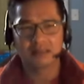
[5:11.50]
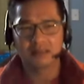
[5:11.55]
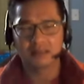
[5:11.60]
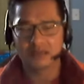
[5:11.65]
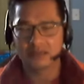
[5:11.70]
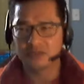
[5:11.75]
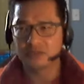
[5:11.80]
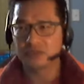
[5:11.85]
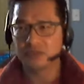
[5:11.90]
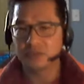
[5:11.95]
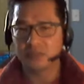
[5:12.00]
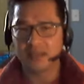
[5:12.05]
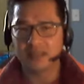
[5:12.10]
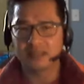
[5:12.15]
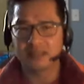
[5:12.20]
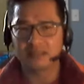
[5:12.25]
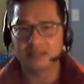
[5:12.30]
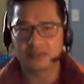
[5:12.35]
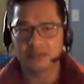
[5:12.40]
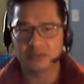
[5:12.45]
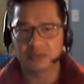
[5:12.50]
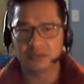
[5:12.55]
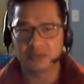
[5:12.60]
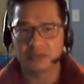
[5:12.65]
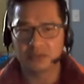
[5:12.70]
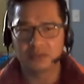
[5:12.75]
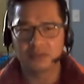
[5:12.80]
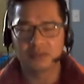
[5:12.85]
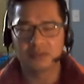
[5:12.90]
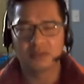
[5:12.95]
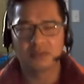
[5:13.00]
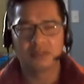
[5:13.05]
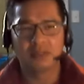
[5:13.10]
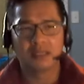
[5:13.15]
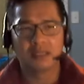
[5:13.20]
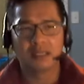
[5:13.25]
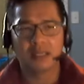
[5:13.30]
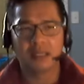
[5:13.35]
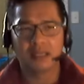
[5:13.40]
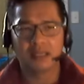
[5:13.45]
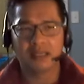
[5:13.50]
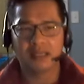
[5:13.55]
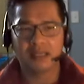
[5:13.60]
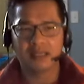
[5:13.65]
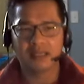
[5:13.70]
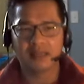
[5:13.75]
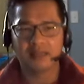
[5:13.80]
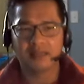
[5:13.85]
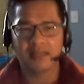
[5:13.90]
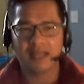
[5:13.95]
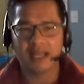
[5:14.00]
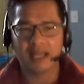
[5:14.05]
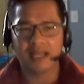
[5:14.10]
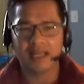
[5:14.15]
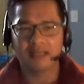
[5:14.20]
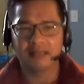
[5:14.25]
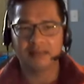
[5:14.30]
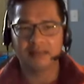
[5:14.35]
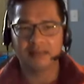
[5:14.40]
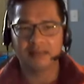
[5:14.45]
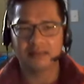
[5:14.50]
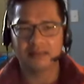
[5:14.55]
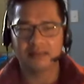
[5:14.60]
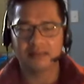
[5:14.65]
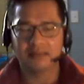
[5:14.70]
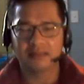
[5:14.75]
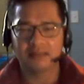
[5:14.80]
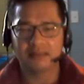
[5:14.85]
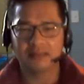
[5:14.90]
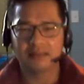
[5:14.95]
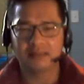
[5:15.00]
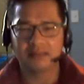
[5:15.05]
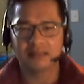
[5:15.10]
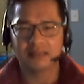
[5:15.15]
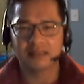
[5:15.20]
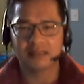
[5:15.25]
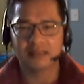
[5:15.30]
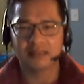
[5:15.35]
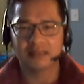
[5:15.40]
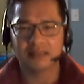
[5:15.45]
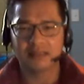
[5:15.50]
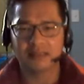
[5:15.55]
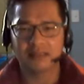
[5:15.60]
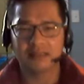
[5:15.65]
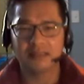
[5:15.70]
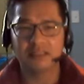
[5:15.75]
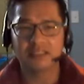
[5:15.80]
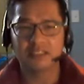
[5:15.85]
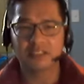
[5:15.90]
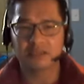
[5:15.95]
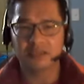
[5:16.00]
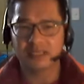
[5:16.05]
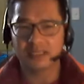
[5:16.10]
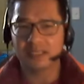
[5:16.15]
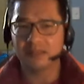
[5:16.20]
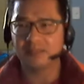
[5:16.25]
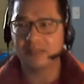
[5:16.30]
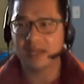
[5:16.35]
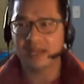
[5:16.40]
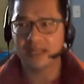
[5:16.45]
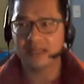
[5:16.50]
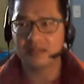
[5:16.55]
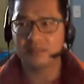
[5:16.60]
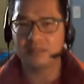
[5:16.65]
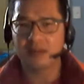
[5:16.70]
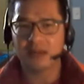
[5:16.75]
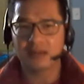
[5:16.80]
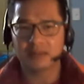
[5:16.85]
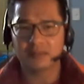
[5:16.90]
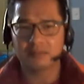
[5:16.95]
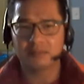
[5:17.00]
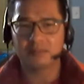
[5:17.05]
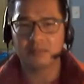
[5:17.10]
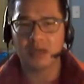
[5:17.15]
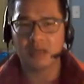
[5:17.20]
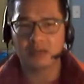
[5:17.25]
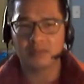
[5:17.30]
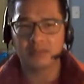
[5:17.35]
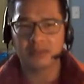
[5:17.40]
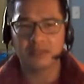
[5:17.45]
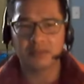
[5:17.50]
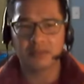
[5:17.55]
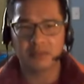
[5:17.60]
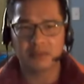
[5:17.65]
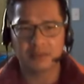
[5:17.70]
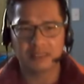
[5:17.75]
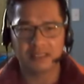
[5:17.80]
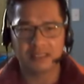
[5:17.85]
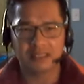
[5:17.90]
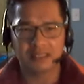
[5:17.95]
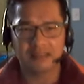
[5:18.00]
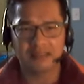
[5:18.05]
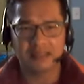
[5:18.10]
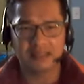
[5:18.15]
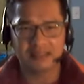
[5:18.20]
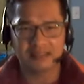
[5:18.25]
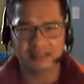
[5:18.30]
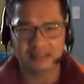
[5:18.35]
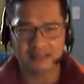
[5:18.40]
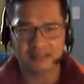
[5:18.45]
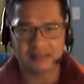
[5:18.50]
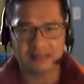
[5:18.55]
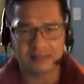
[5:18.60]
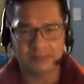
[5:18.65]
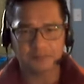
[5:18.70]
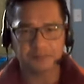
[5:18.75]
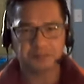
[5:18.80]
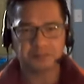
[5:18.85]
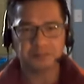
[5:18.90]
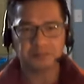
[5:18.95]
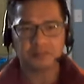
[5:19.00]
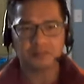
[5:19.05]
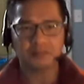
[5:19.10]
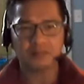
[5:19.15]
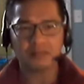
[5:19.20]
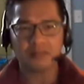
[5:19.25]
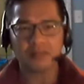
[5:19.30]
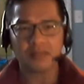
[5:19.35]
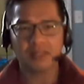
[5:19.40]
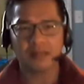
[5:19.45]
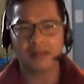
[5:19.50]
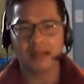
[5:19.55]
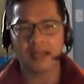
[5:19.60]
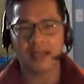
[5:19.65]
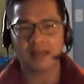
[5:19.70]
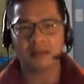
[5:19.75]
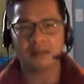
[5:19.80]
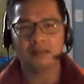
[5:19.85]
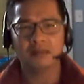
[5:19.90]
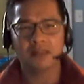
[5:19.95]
do well in school, that is illustrated by the mono-minority thesis. Now,